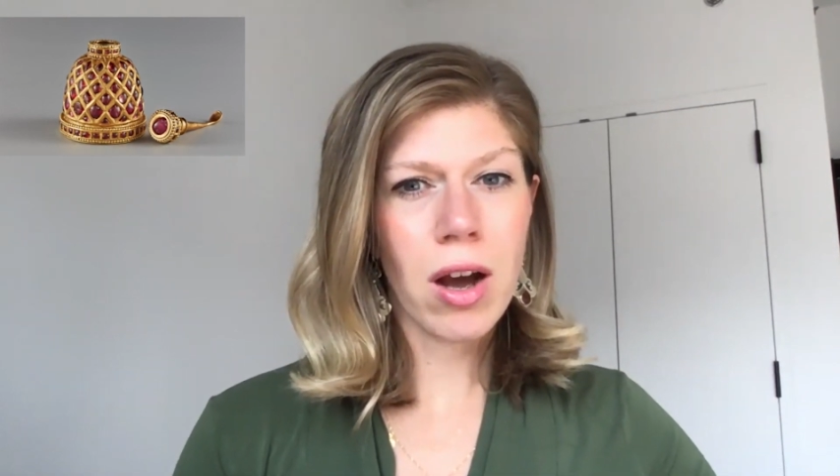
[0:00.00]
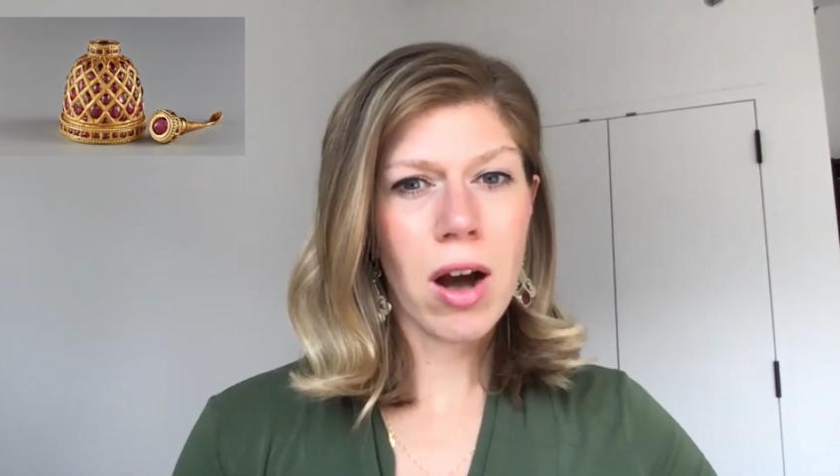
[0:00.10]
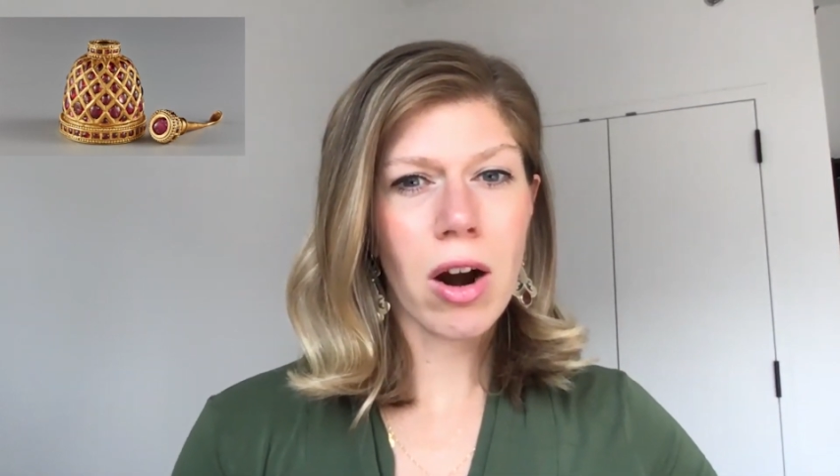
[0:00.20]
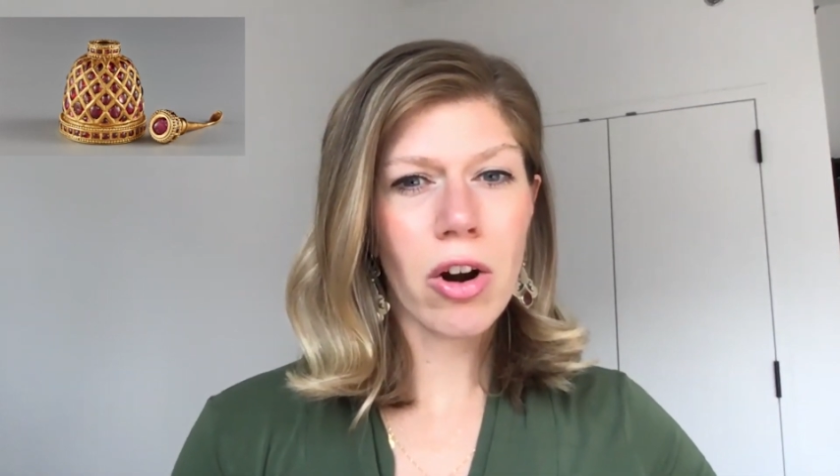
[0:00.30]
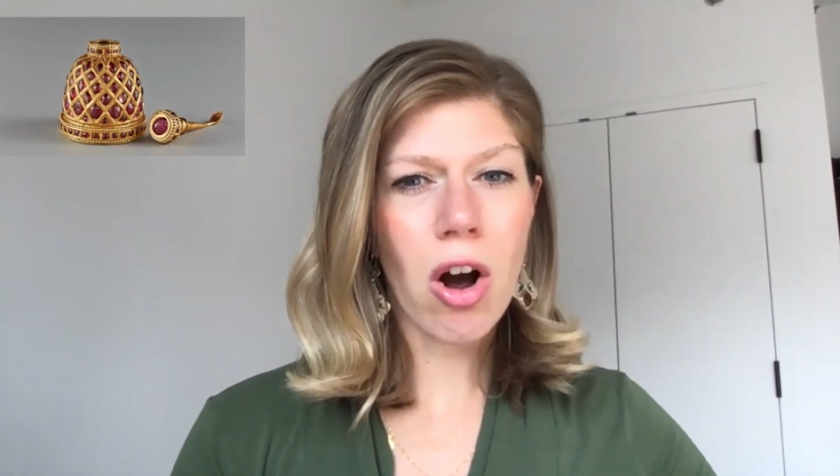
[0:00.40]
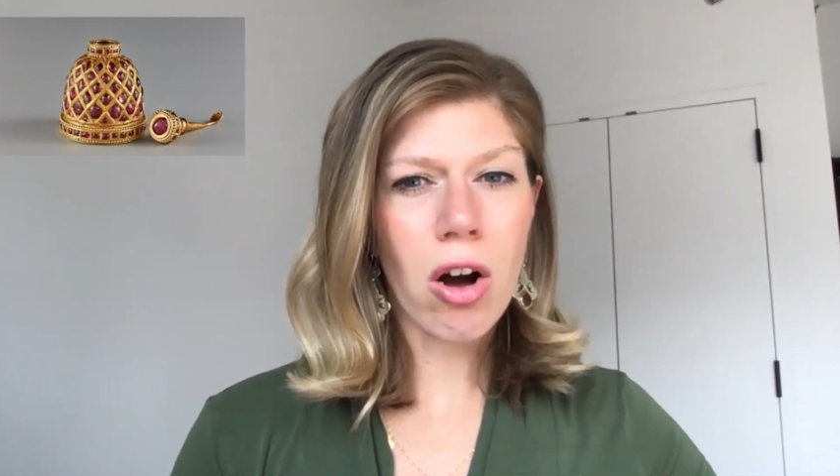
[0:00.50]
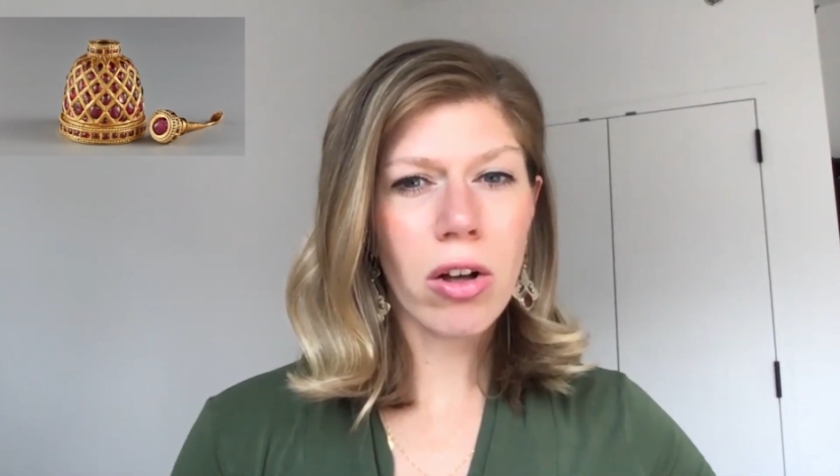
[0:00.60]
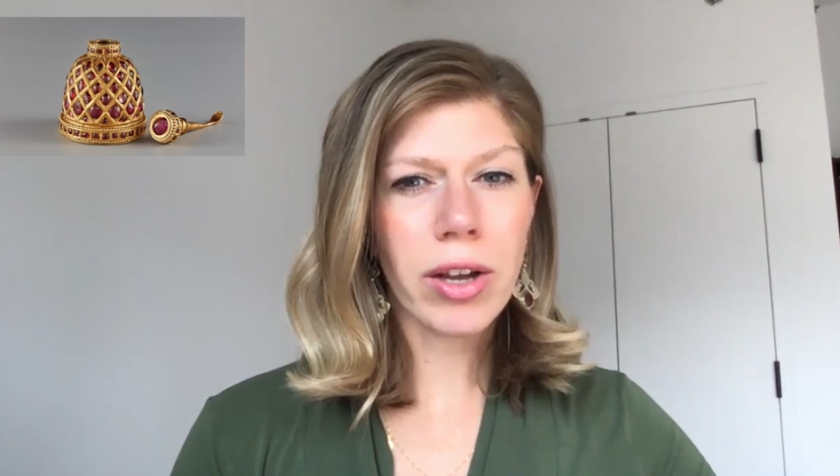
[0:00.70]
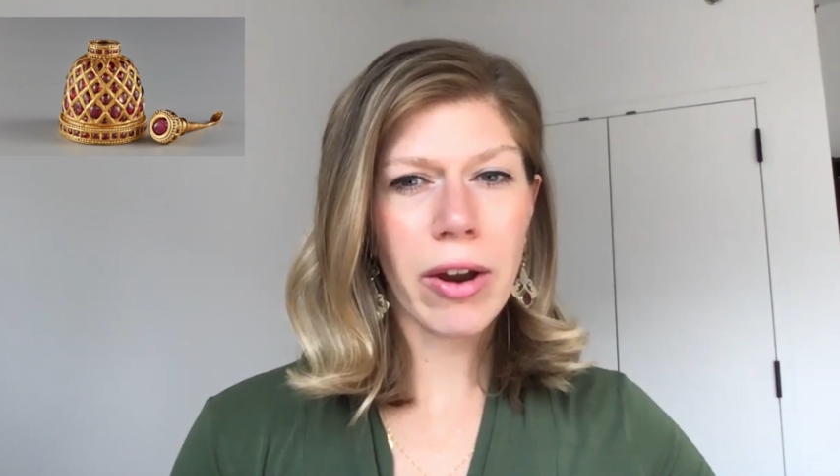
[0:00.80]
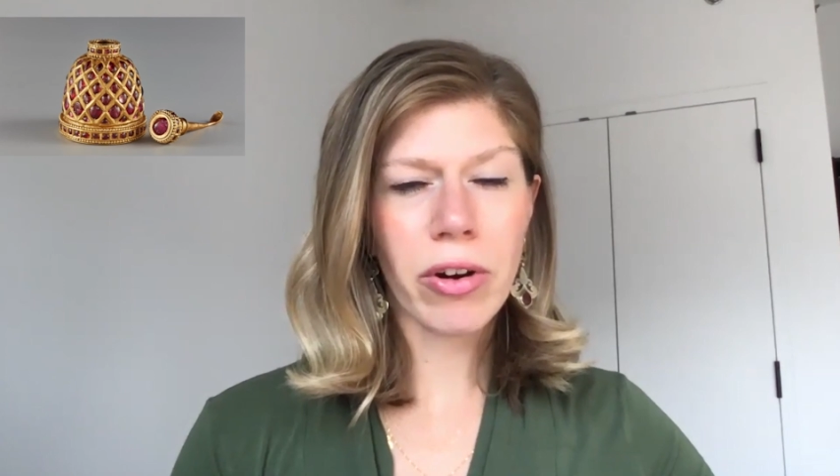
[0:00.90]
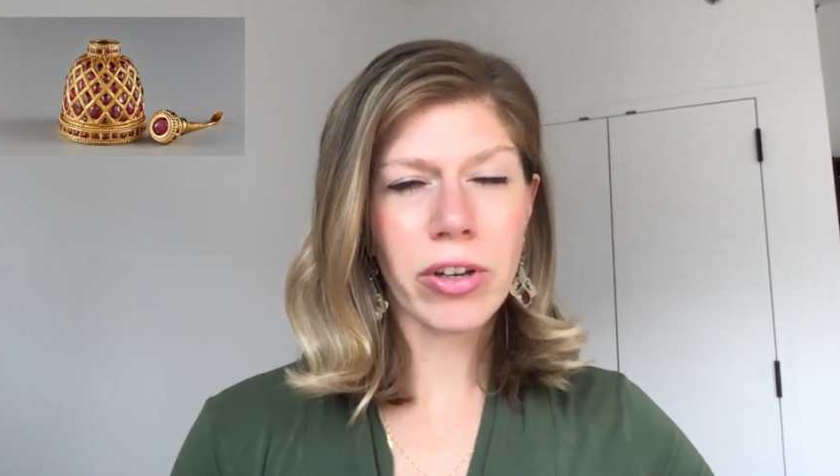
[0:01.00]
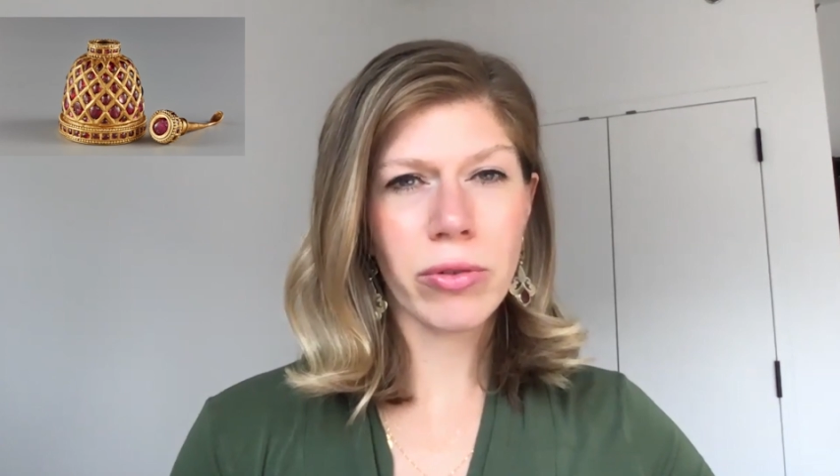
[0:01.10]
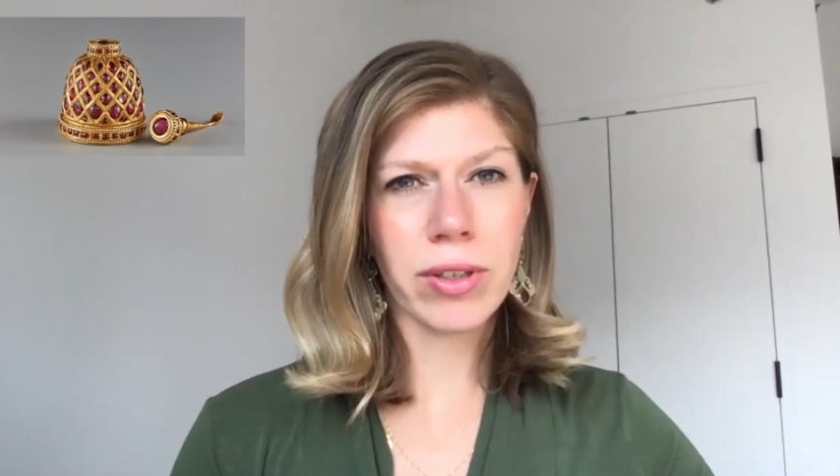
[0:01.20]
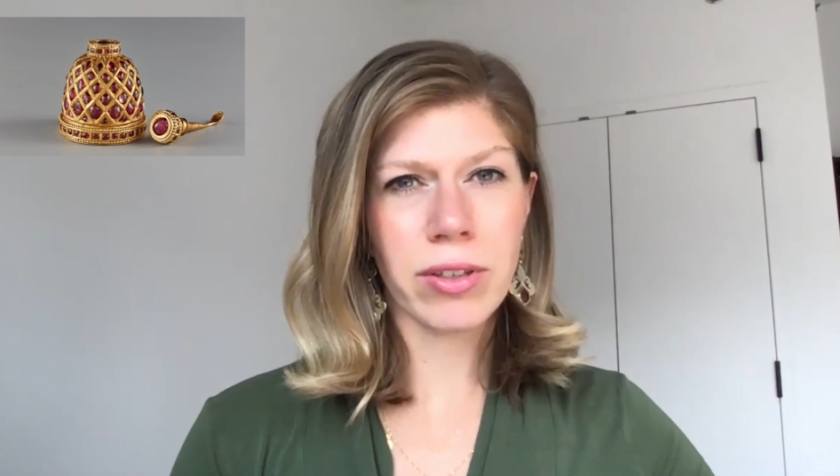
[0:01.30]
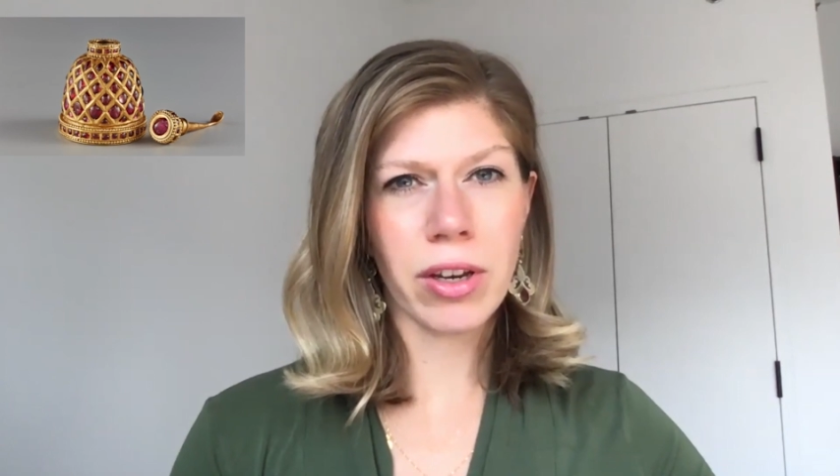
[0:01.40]
are all
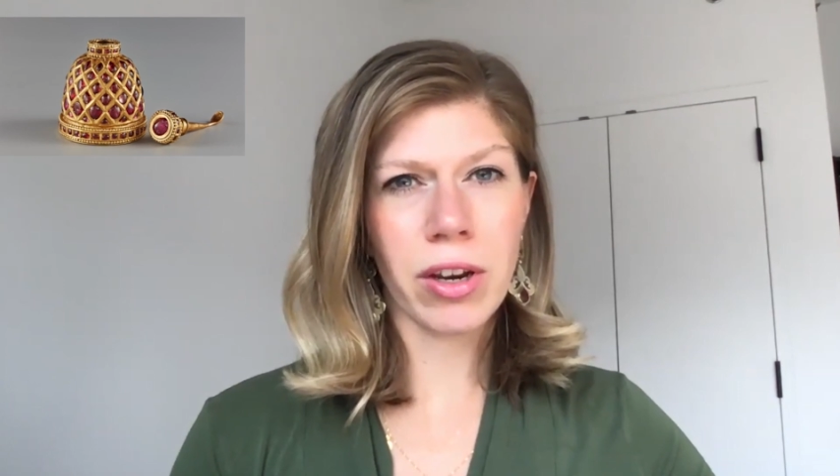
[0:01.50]
characteristic